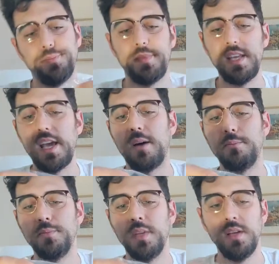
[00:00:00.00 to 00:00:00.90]
Yeah.
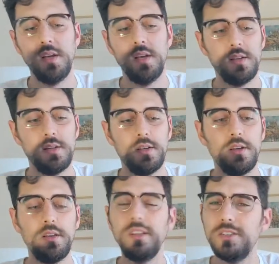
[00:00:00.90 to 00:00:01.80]

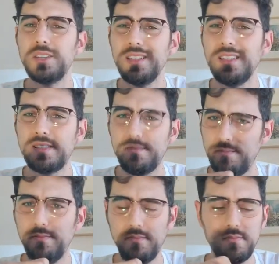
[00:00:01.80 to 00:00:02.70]
You see,
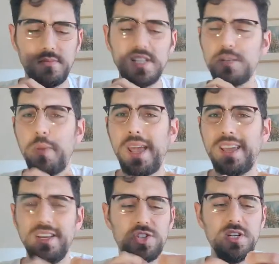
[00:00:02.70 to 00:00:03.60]
this
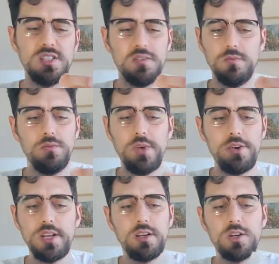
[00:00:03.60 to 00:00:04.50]
package is
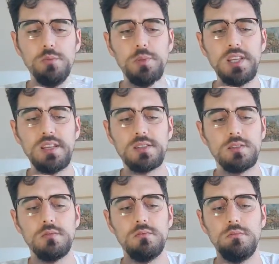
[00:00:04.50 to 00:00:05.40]
very
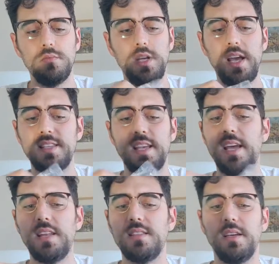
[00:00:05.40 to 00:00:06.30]
complete. It has
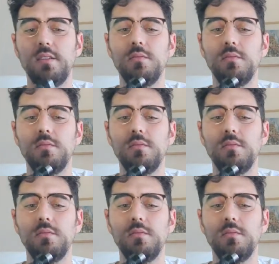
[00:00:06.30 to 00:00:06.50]
anything.